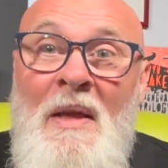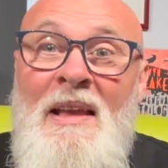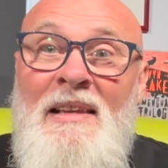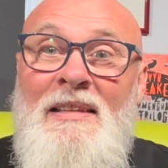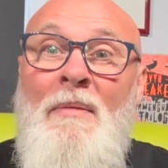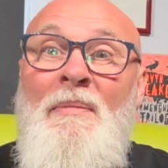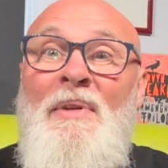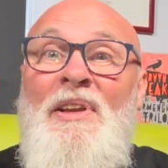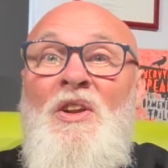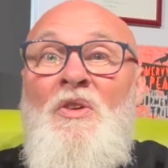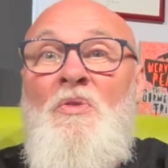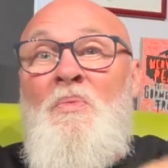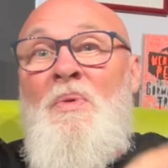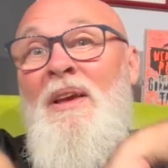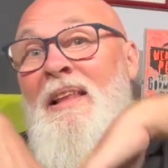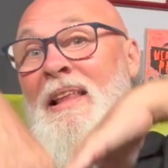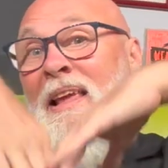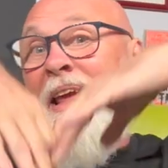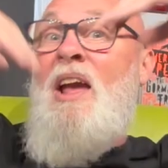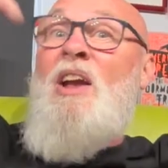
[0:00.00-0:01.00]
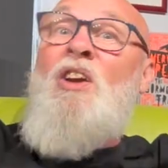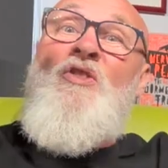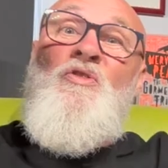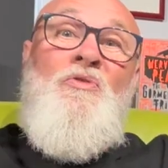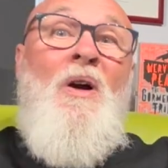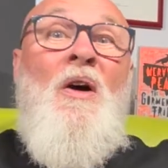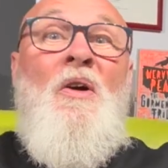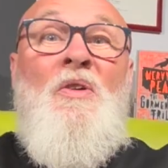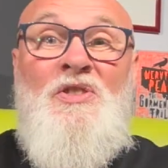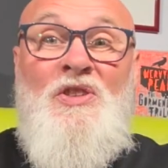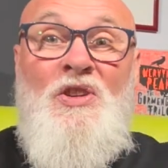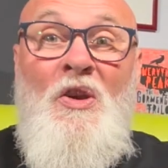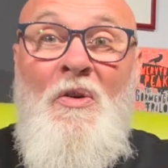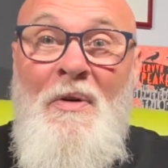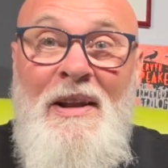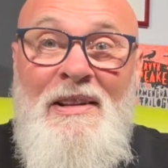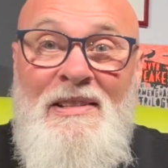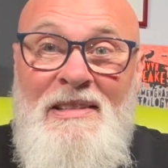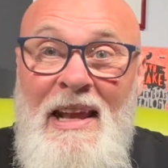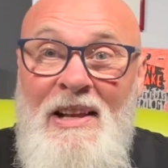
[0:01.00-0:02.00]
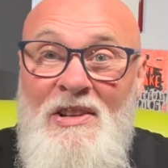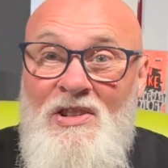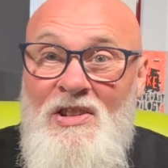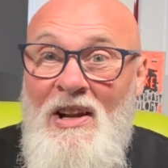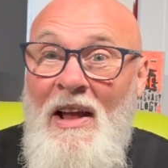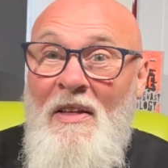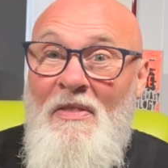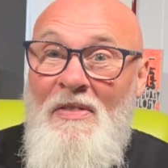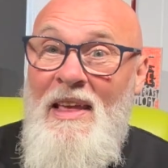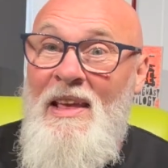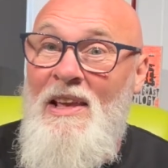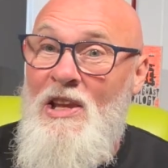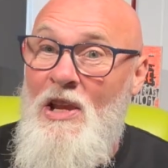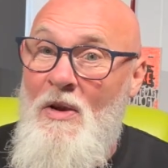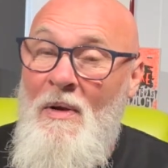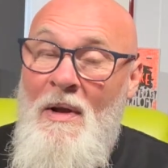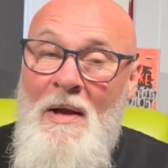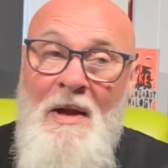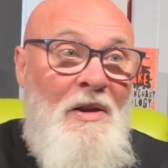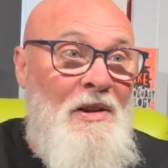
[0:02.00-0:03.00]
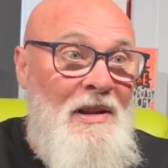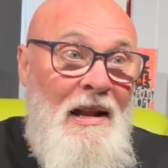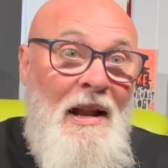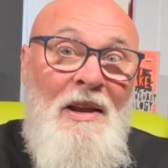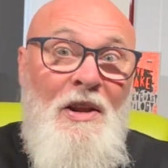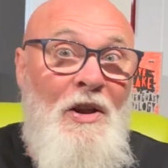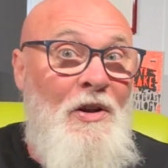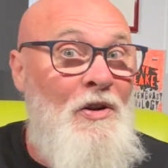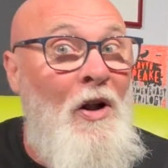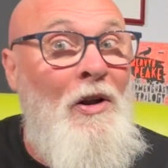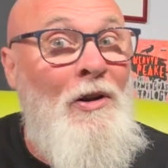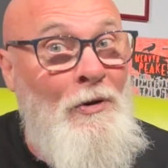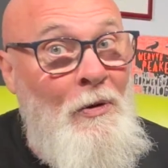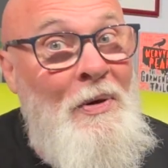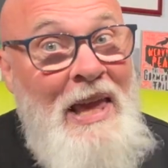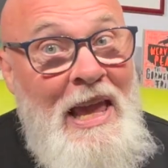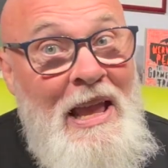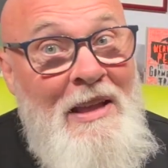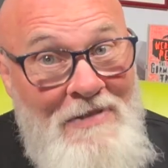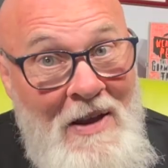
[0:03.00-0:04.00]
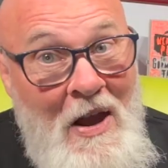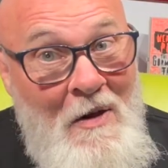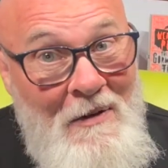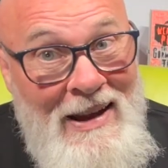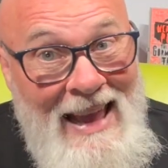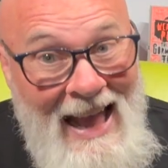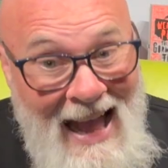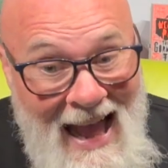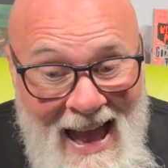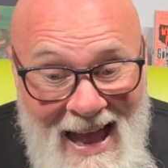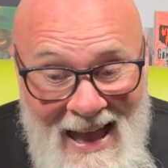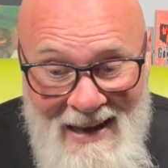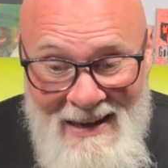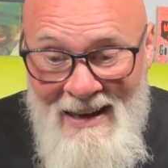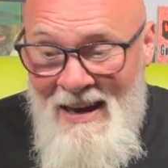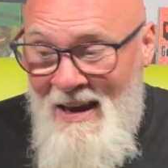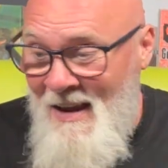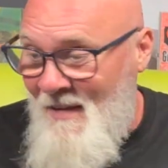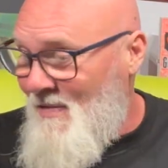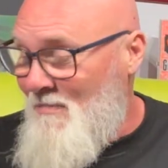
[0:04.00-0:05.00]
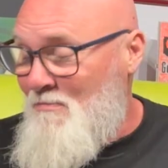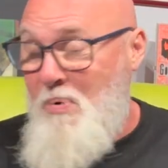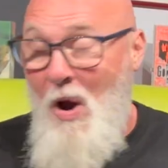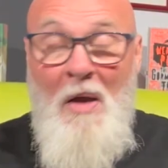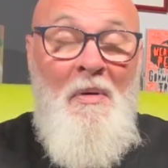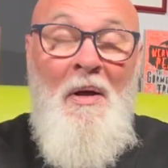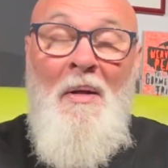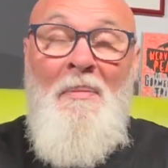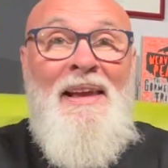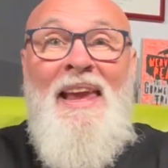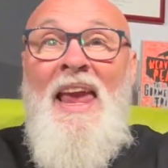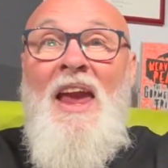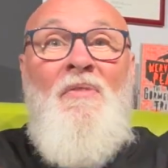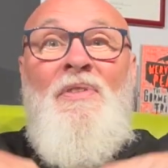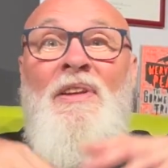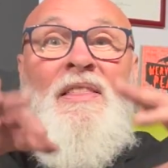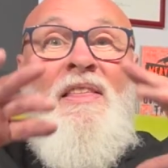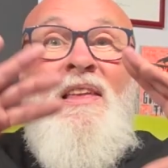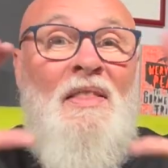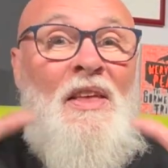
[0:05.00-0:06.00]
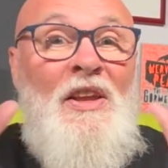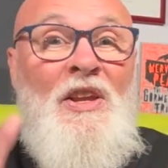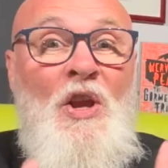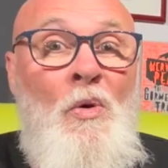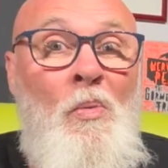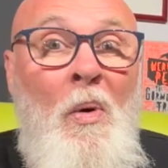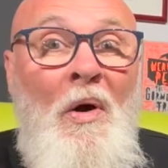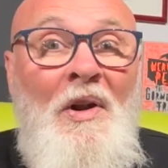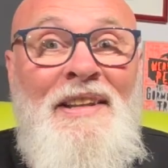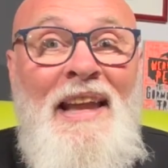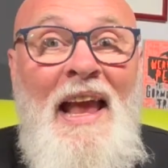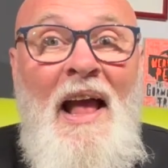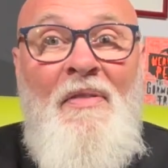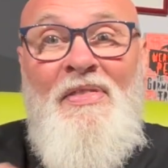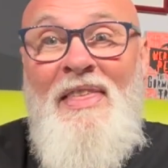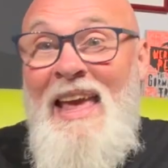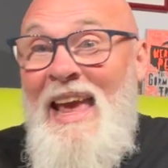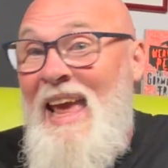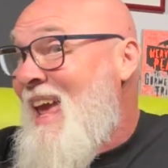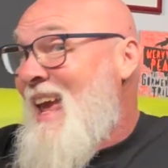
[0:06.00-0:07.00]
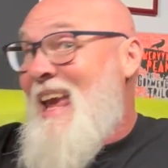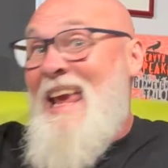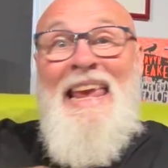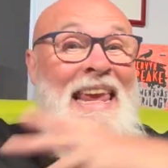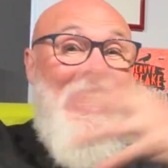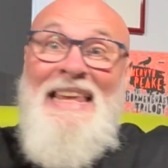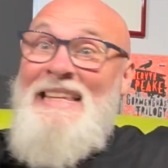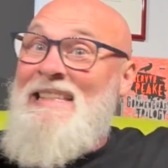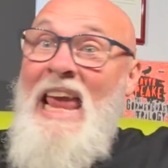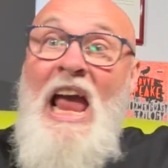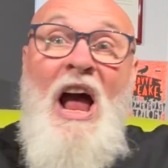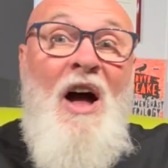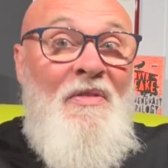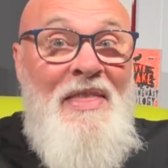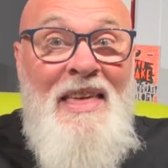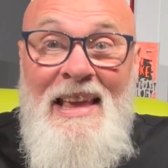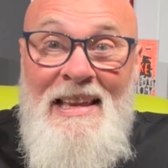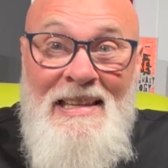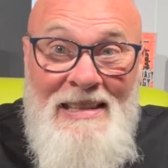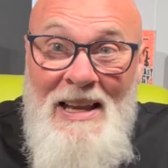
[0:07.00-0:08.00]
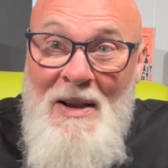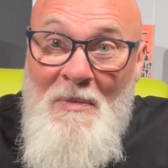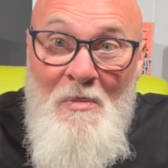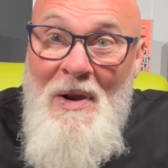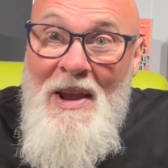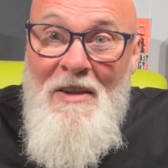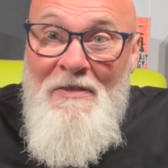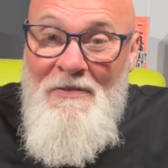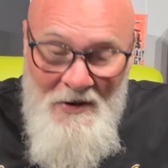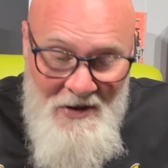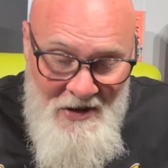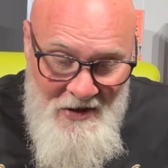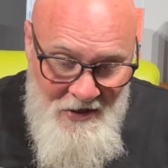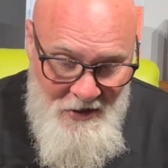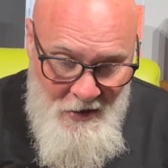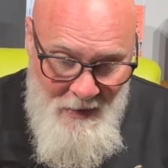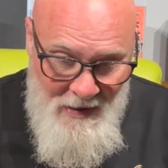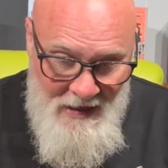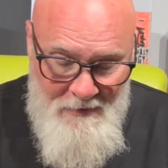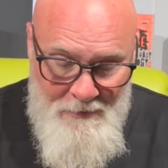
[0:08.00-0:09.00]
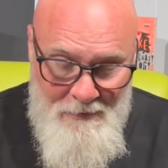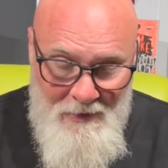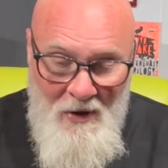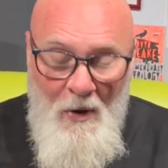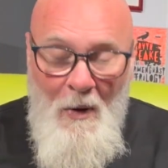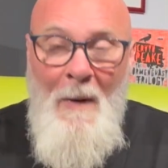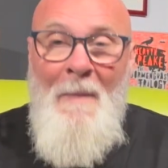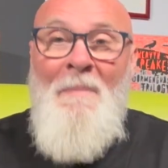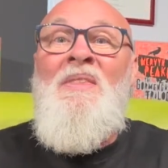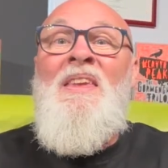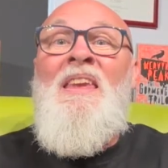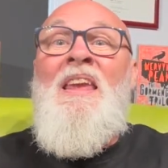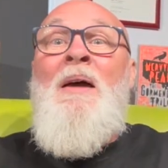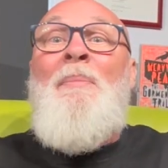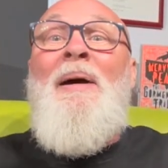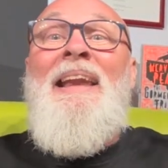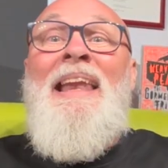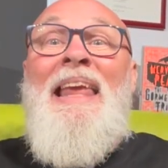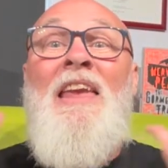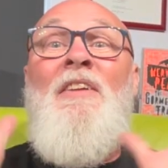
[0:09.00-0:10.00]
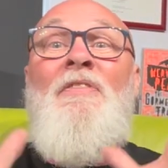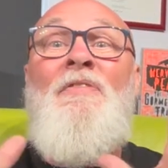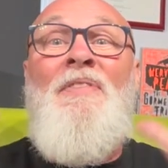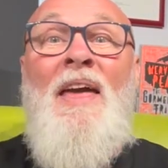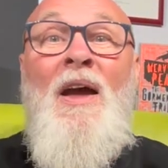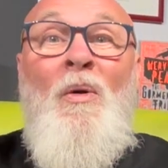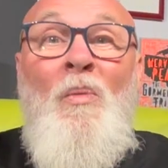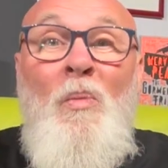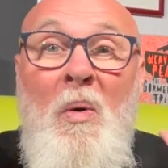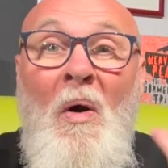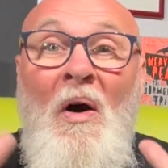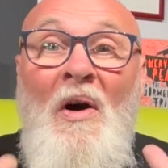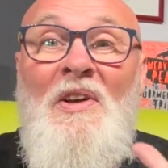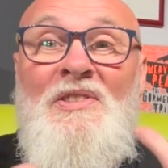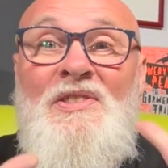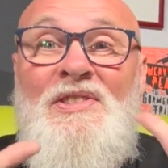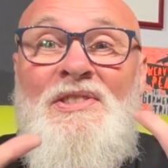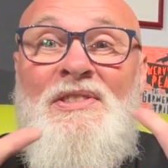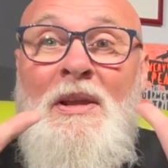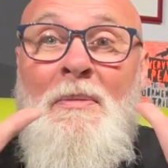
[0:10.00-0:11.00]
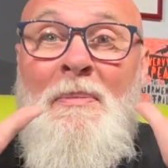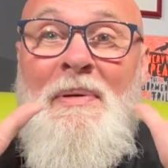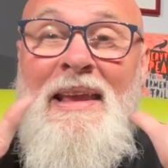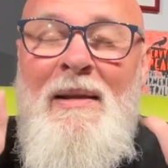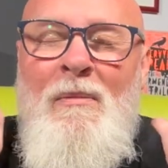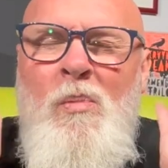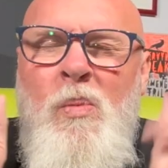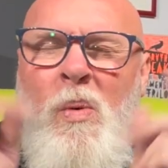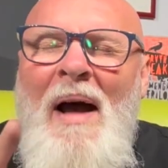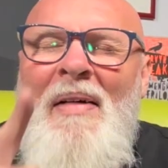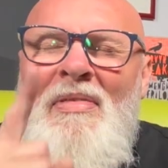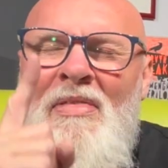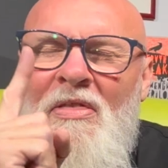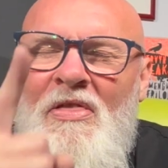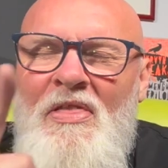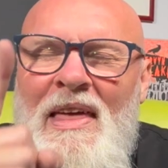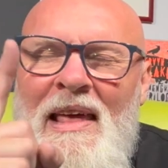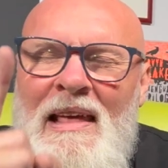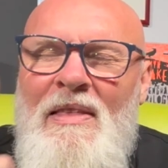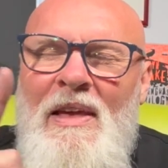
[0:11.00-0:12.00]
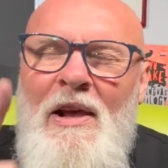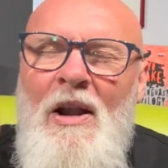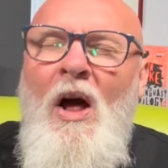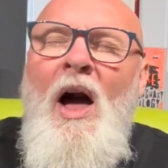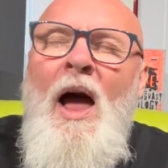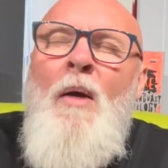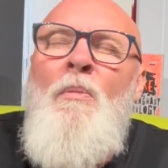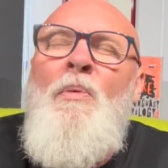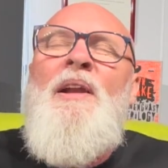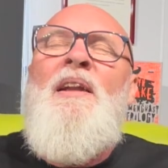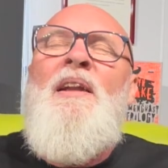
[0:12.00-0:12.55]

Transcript: something to really engross your attention, I think you're not looking very hard. Probably everything that you want out there is out there somewhere for you to explore. But if there was to be one thing that I would